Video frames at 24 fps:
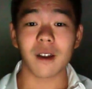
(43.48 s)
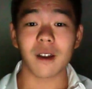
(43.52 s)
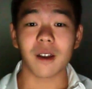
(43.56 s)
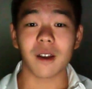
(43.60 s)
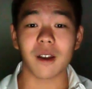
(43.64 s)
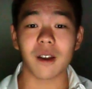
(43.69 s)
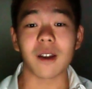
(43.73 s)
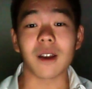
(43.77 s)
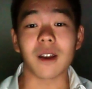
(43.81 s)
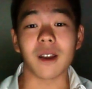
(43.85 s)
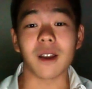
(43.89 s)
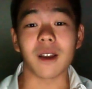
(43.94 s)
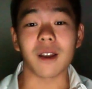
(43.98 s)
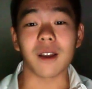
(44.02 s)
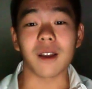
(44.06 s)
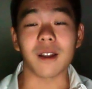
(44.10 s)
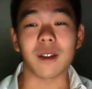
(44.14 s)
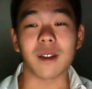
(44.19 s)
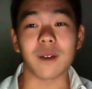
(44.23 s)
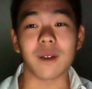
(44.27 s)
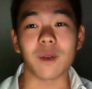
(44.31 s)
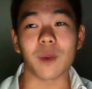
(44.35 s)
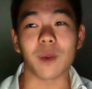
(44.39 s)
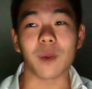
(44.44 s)

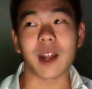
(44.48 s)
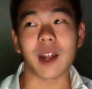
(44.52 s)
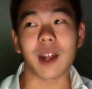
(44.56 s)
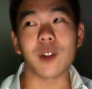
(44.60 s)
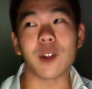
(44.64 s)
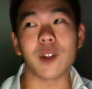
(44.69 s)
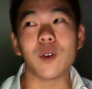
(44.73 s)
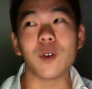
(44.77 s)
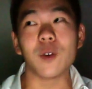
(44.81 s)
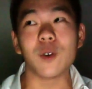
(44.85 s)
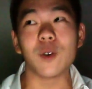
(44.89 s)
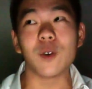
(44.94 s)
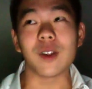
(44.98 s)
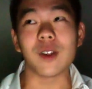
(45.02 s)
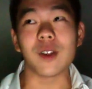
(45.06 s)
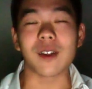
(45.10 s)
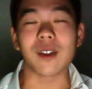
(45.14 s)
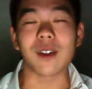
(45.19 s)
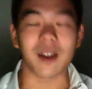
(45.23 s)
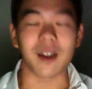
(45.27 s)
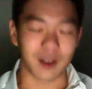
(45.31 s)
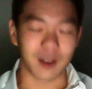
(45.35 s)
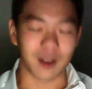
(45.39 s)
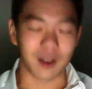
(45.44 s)
And what I do is
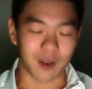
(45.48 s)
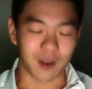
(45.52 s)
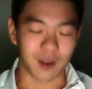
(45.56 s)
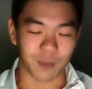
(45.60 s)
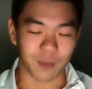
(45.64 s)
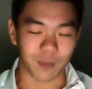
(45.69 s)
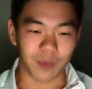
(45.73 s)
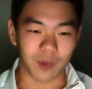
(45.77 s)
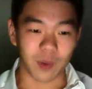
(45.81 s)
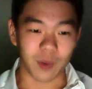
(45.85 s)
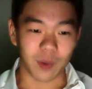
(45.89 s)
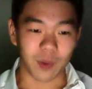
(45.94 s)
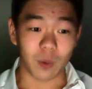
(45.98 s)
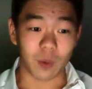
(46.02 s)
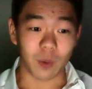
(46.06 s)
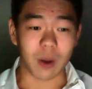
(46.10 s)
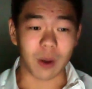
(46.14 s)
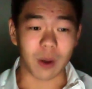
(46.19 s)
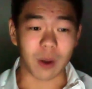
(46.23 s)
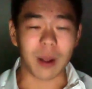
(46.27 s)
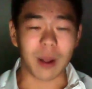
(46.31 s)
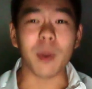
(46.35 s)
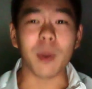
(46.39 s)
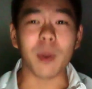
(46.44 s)
I
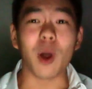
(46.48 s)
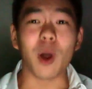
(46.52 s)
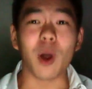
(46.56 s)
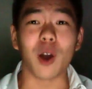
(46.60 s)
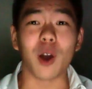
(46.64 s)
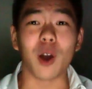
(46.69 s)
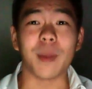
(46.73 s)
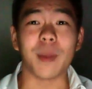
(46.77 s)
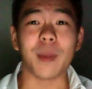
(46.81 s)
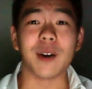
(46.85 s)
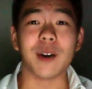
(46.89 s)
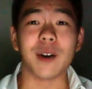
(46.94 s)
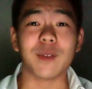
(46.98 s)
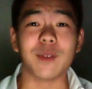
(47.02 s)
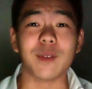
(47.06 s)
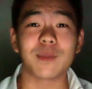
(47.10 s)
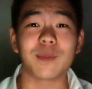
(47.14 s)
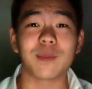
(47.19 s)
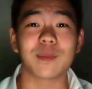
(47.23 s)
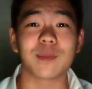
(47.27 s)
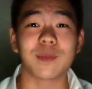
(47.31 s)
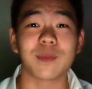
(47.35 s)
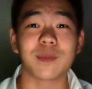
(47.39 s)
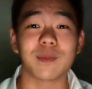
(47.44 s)
blog about
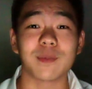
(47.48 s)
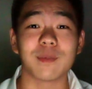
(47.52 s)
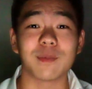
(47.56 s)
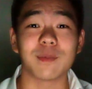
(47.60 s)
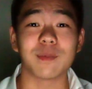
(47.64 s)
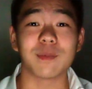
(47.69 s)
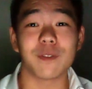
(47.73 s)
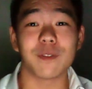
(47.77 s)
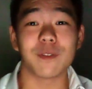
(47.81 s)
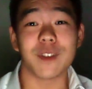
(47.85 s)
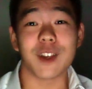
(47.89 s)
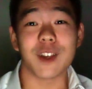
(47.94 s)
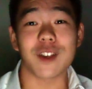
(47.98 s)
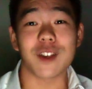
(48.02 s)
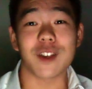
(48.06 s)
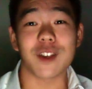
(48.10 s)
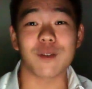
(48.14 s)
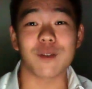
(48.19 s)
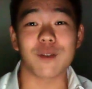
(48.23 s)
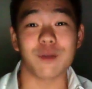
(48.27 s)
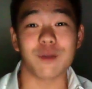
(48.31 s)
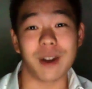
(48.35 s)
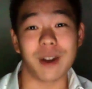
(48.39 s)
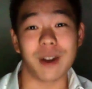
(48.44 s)

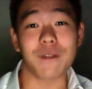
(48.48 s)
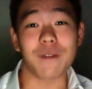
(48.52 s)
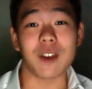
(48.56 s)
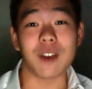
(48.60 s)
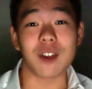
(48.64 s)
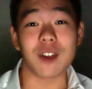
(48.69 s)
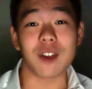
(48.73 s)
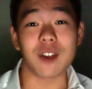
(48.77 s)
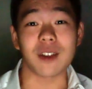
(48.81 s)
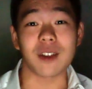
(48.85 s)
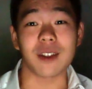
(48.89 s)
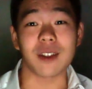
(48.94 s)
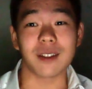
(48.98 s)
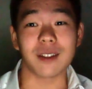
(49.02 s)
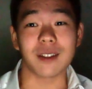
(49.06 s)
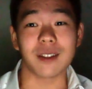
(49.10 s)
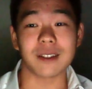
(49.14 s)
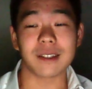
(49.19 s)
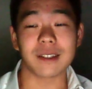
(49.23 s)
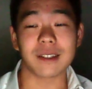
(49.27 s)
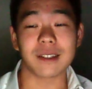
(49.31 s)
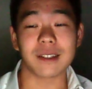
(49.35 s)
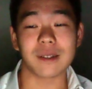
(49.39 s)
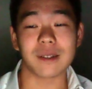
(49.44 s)
fish, rare fish, and
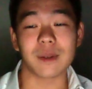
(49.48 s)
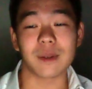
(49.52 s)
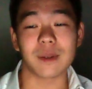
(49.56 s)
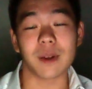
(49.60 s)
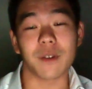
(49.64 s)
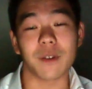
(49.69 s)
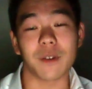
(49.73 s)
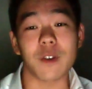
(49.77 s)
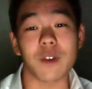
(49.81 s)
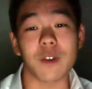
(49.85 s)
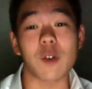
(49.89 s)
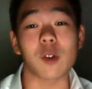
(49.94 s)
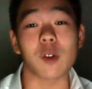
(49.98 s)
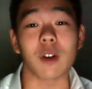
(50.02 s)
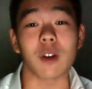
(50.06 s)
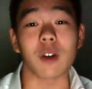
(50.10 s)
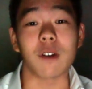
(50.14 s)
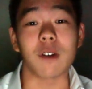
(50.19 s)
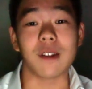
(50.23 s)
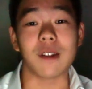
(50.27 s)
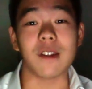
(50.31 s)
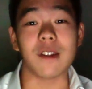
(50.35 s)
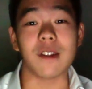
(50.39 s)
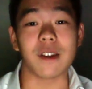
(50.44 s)
fish
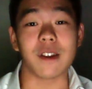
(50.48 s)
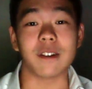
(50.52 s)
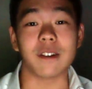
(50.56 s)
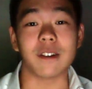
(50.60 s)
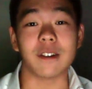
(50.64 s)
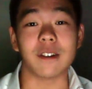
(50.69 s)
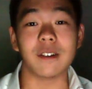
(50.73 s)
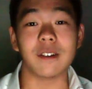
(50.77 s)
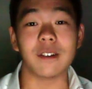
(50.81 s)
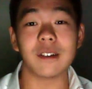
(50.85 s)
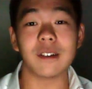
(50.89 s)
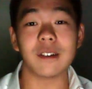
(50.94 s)
stories in general.